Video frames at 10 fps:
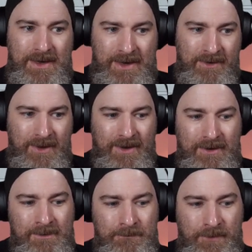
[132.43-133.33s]
in that
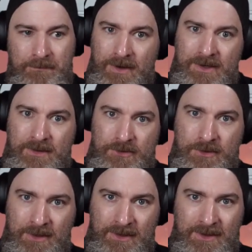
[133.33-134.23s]
the money that you
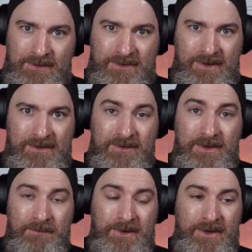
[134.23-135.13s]
collect
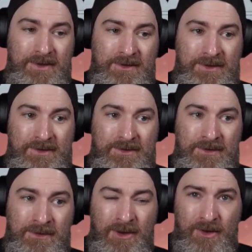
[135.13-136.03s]
isn't immediately
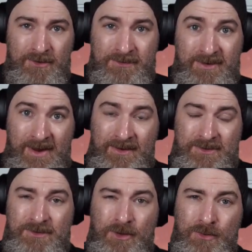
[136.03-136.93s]
lost, and
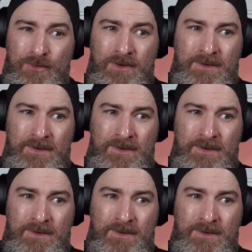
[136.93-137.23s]
there's no